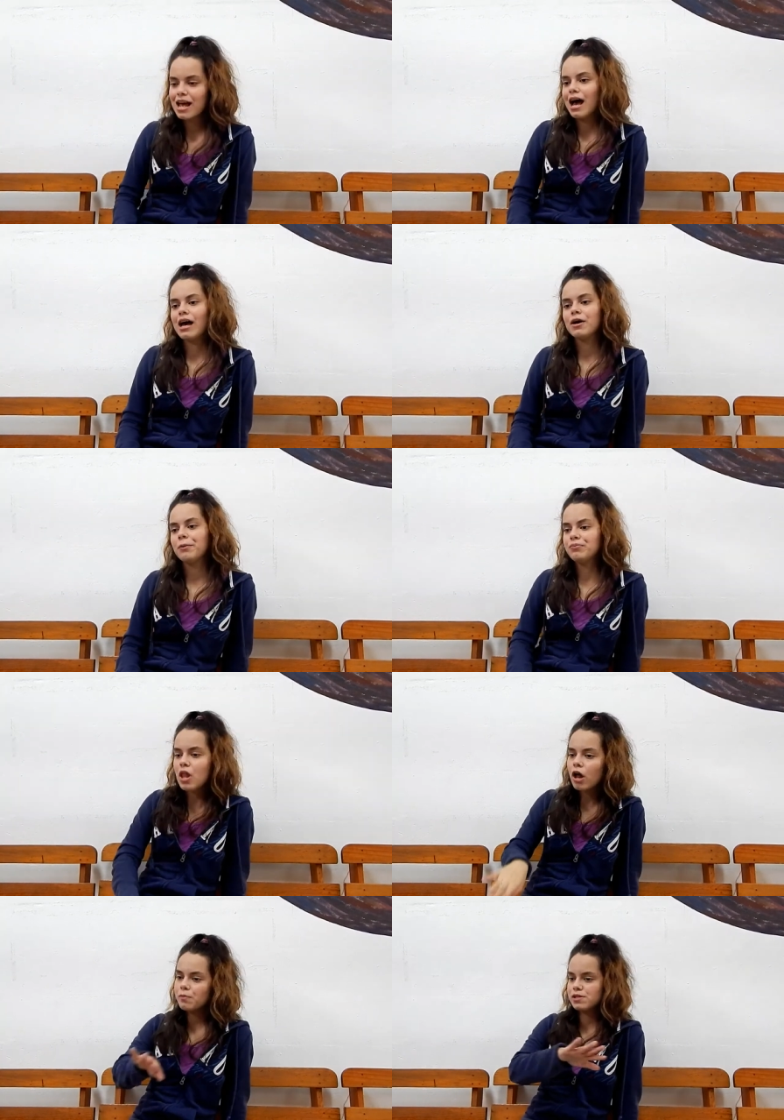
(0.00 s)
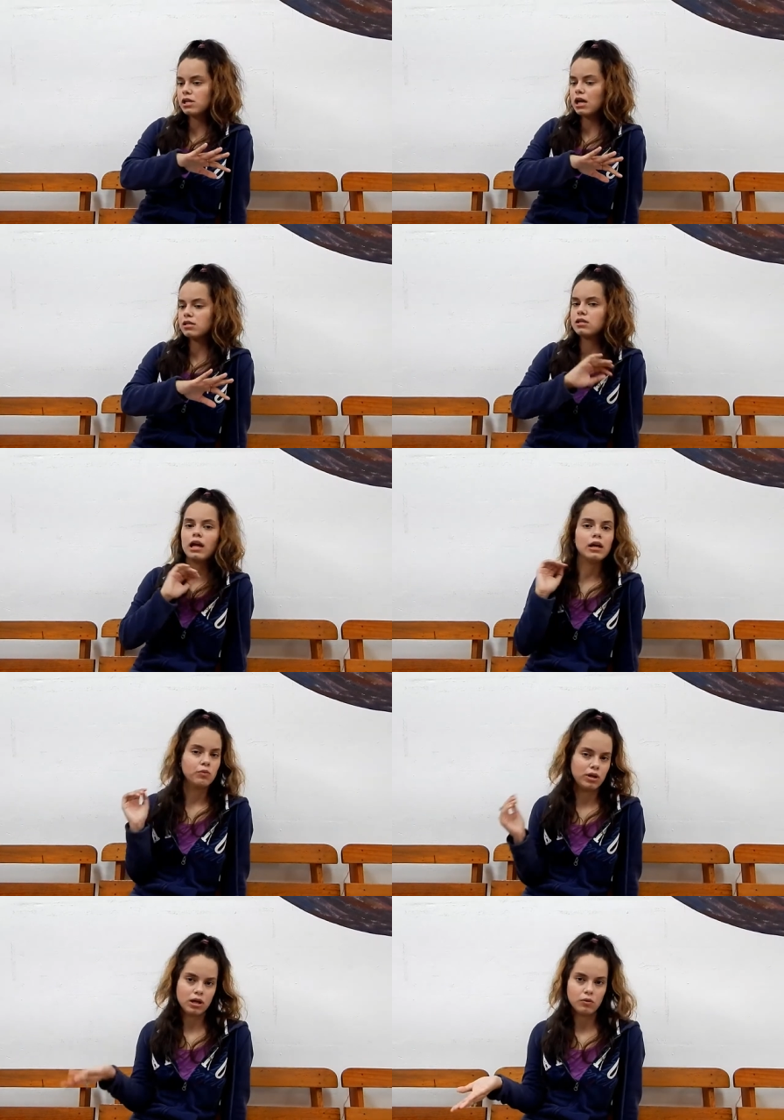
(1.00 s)
Um, not obsessed like
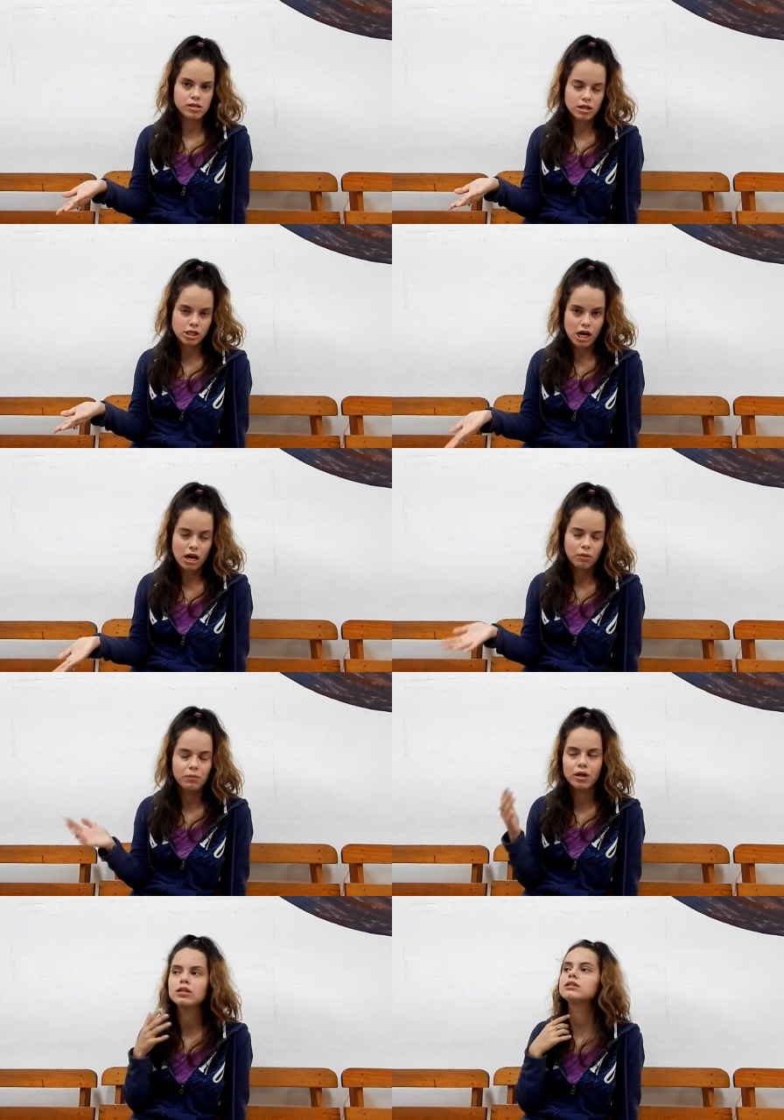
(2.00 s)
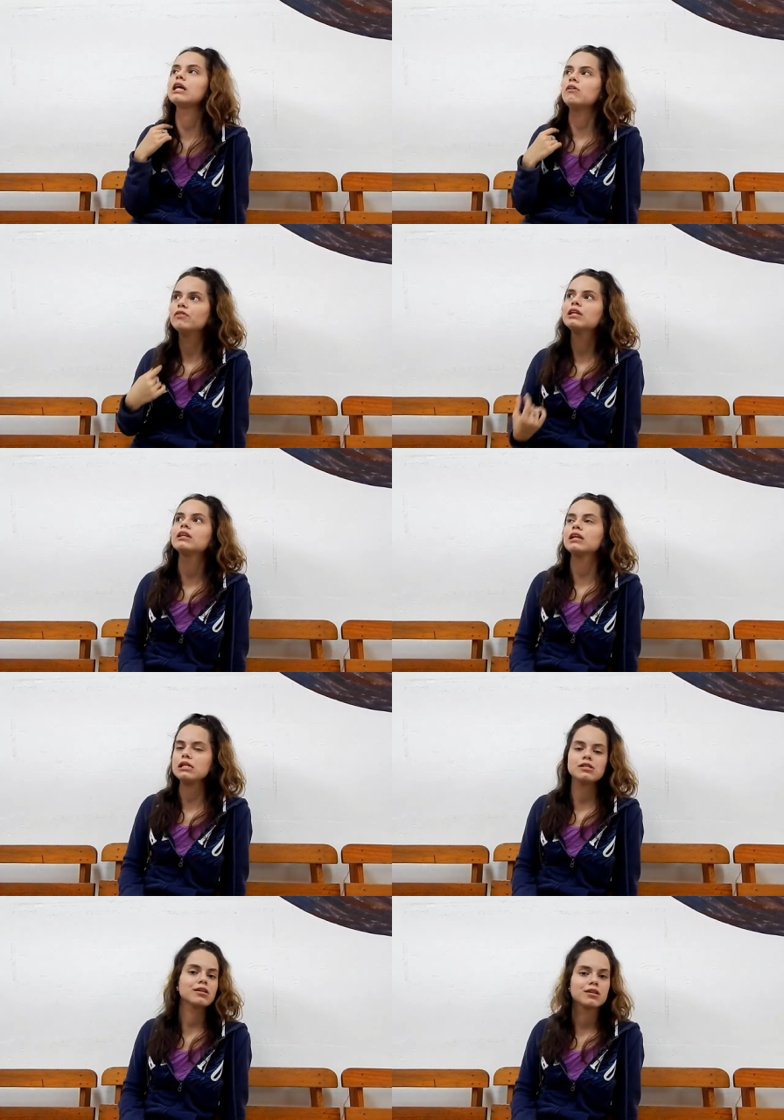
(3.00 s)
when I was a child, but definitely
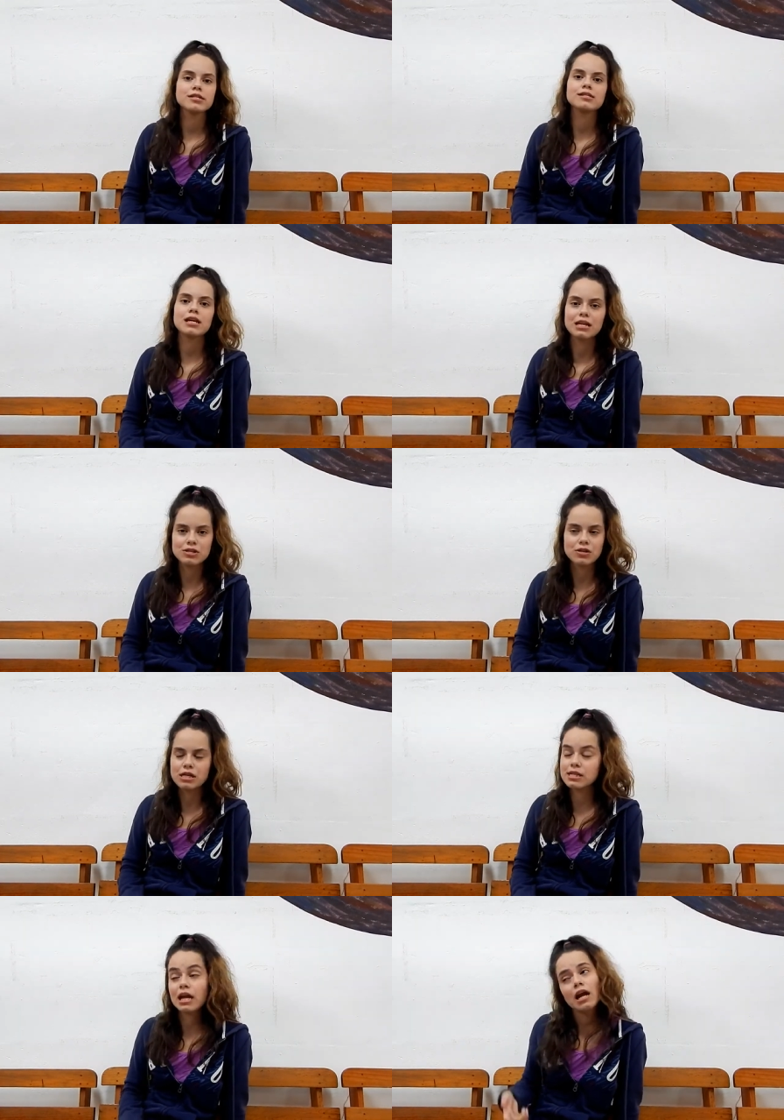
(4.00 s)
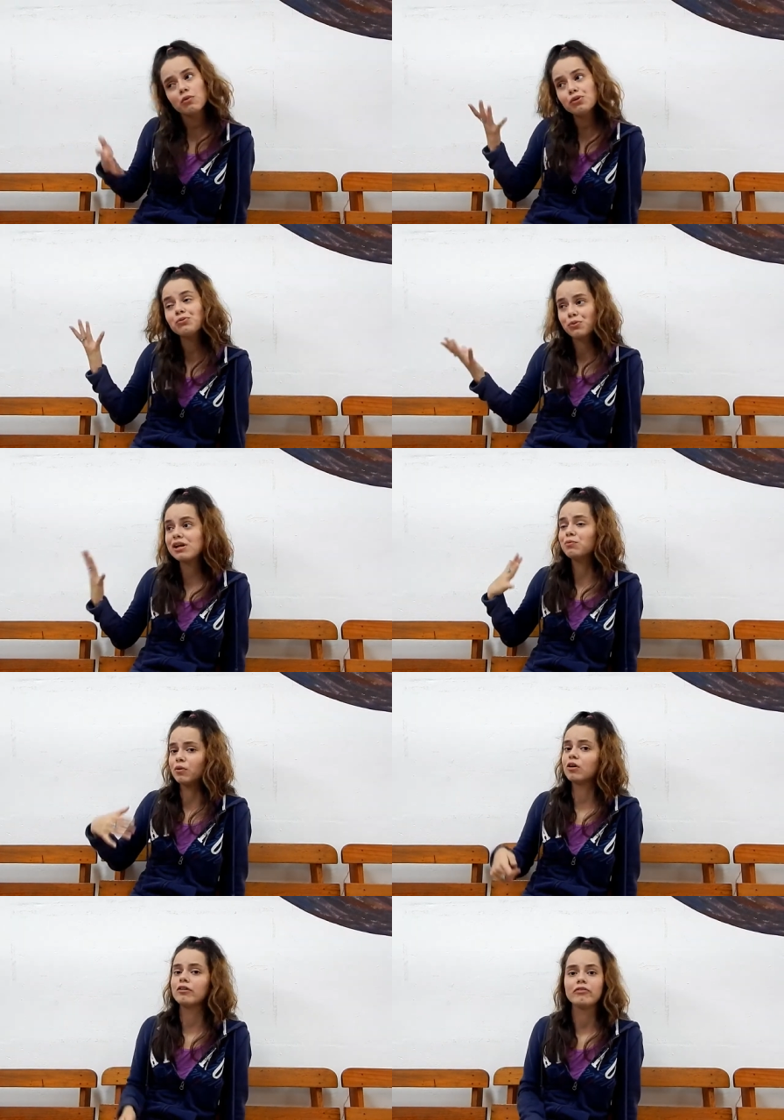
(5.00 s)
interested into it, and I will read
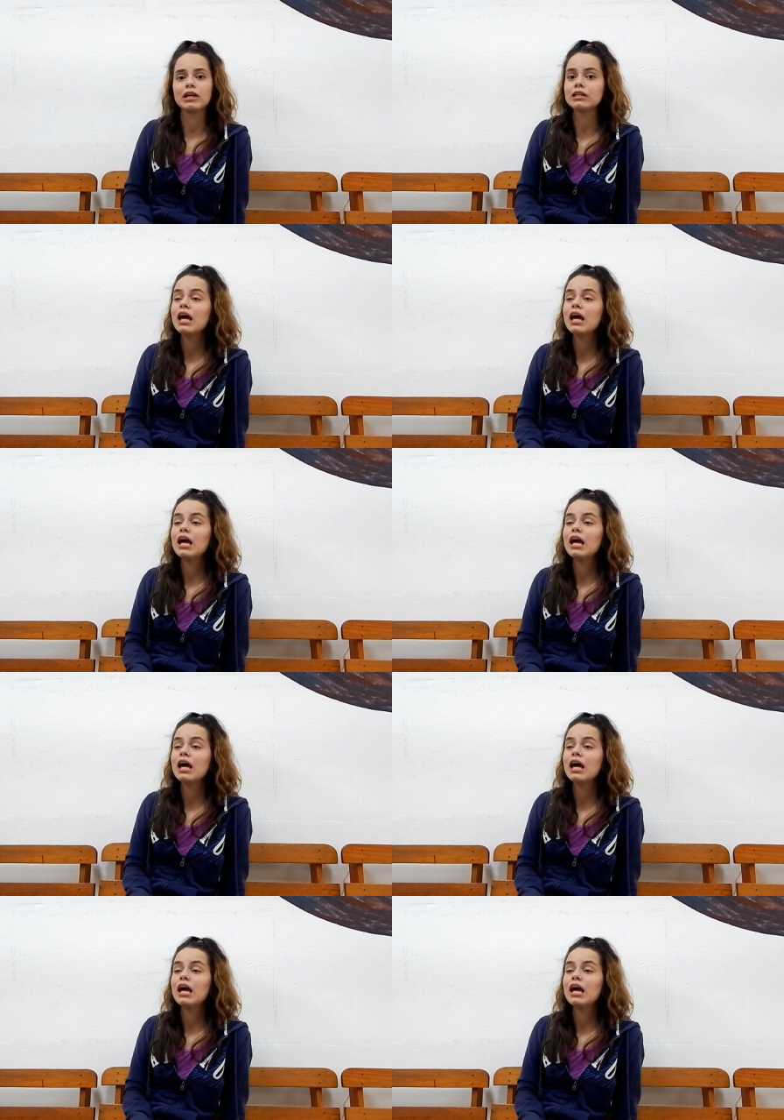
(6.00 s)
more of it.